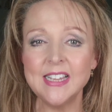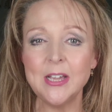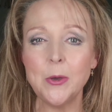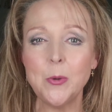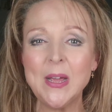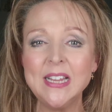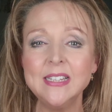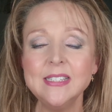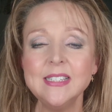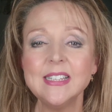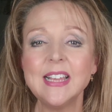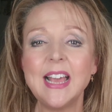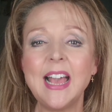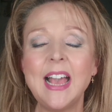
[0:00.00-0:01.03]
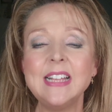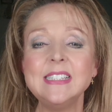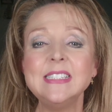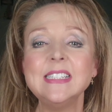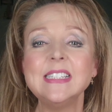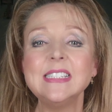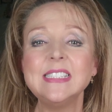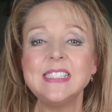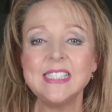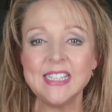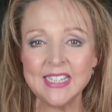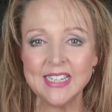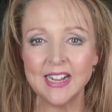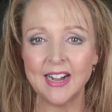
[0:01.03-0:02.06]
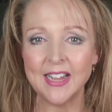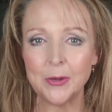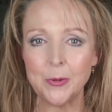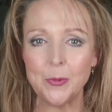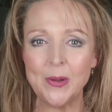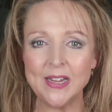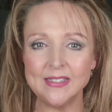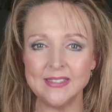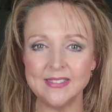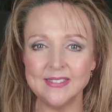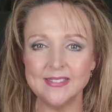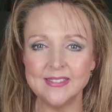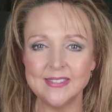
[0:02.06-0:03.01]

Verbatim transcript: I O N and T I O N.